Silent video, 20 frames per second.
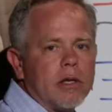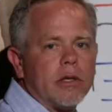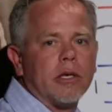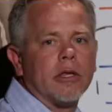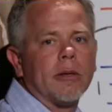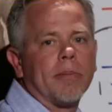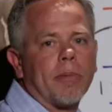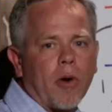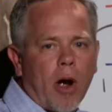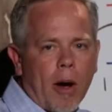to
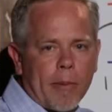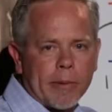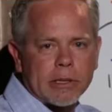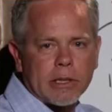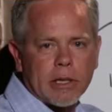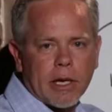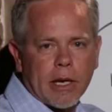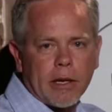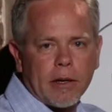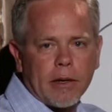the
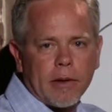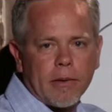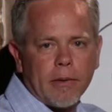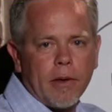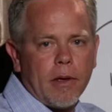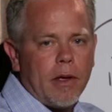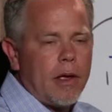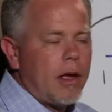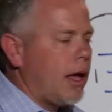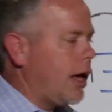promised land.
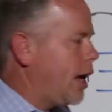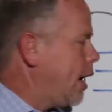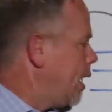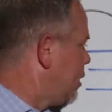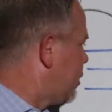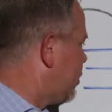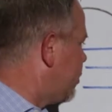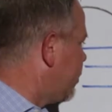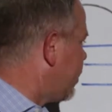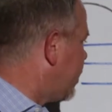
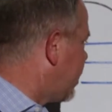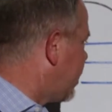And to